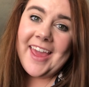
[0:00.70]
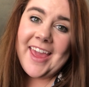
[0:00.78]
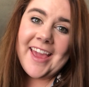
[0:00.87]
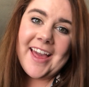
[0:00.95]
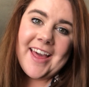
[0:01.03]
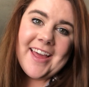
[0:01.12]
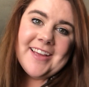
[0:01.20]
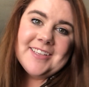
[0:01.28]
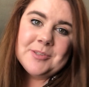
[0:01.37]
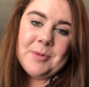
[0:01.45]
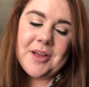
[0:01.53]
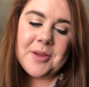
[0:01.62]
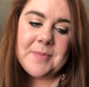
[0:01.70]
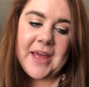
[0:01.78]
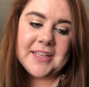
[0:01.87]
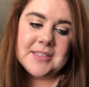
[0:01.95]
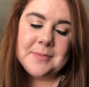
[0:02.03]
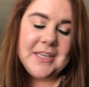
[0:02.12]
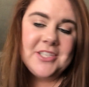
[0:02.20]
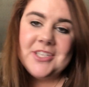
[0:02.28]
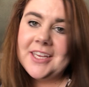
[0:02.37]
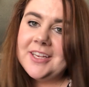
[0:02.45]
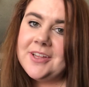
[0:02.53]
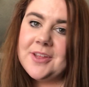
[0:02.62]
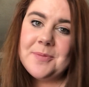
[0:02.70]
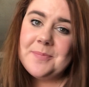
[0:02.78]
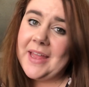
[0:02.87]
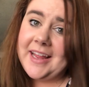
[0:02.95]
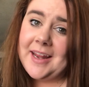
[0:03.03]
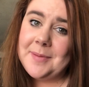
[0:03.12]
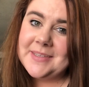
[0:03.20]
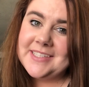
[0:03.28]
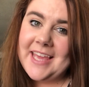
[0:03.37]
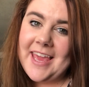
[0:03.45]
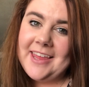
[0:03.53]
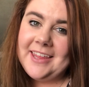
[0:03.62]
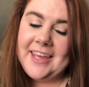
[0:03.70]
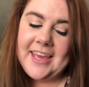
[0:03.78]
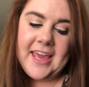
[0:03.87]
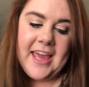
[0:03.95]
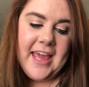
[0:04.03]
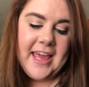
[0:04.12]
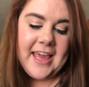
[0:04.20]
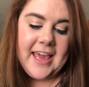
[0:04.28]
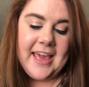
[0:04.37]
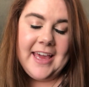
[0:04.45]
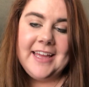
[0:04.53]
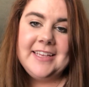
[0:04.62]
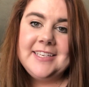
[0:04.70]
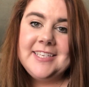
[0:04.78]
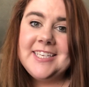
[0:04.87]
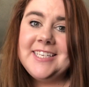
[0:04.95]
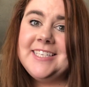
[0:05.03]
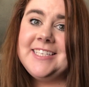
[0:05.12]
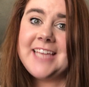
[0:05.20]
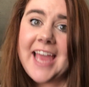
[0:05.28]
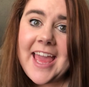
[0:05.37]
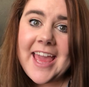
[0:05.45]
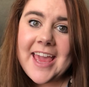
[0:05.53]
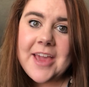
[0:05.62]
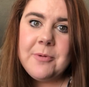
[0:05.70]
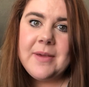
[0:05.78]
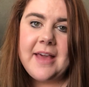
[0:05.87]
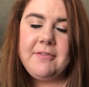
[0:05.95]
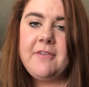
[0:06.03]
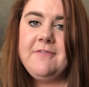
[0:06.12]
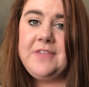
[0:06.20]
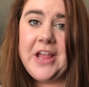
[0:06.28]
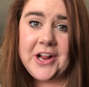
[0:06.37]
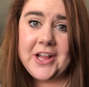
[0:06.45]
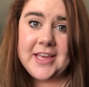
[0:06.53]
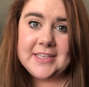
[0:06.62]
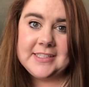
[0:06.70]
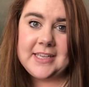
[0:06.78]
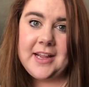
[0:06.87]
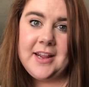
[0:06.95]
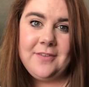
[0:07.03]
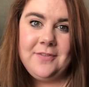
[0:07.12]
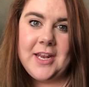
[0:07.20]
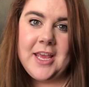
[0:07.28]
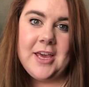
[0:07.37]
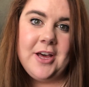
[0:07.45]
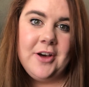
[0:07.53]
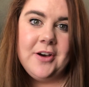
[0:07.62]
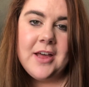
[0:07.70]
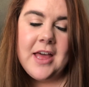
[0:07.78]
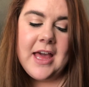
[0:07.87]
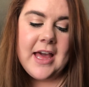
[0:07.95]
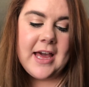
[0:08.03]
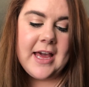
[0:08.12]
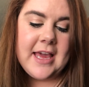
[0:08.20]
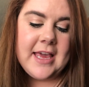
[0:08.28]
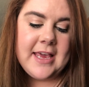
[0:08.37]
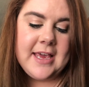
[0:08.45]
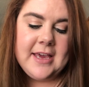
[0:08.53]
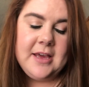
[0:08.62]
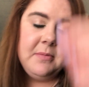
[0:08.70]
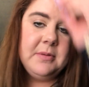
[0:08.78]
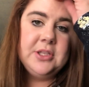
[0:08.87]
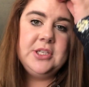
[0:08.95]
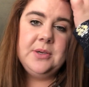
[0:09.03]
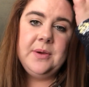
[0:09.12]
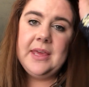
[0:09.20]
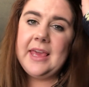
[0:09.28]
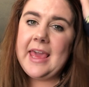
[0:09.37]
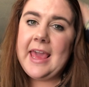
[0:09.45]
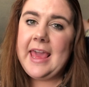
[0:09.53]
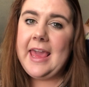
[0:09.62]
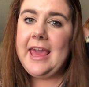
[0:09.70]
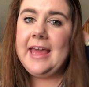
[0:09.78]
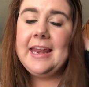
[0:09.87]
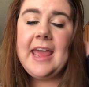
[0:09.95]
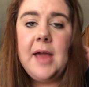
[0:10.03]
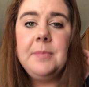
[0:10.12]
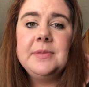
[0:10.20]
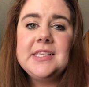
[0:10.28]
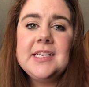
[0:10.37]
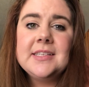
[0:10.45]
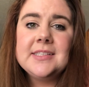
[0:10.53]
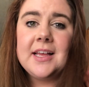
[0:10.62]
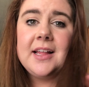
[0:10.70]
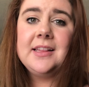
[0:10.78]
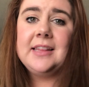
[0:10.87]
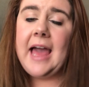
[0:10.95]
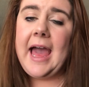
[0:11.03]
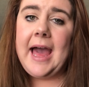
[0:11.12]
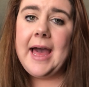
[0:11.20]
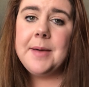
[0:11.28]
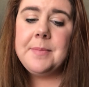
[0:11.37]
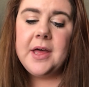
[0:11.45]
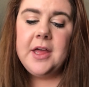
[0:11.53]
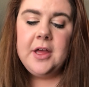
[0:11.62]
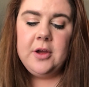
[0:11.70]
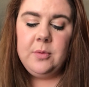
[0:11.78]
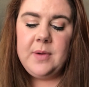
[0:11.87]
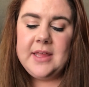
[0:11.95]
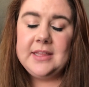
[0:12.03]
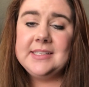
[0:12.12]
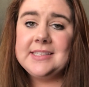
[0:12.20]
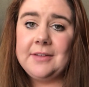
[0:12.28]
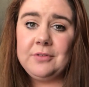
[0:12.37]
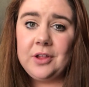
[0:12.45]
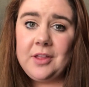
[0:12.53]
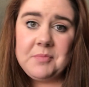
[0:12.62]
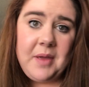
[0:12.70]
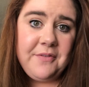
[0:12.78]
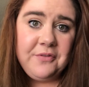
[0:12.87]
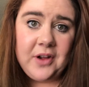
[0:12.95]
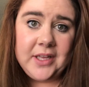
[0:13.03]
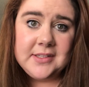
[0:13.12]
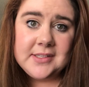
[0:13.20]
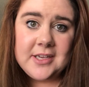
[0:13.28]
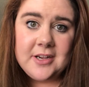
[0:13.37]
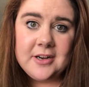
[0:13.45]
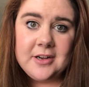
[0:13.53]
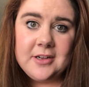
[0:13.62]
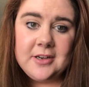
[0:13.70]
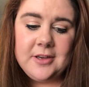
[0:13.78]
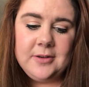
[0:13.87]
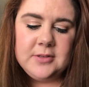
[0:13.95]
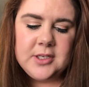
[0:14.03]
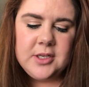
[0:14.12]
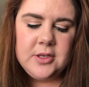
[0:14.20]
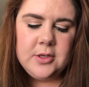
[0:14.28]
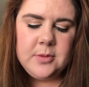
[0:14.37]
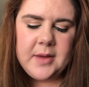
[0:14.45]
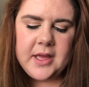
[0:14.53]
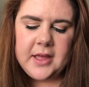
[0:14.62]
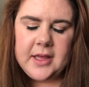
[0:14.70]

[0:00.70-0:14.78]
Hey guys, welcome back to my channel. My name is Hayley and today we have a very exciting video. I am doing an Empties collab with several of my friends here on YouTube.